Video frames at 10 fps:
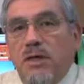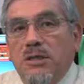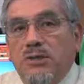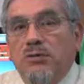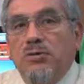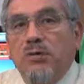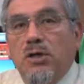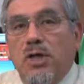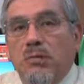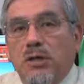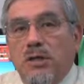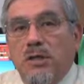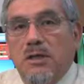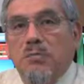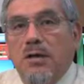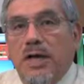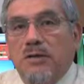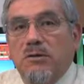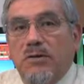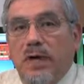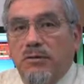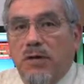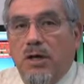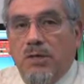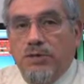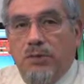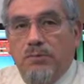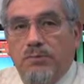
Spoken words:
and socioeconomic impact of agriculture.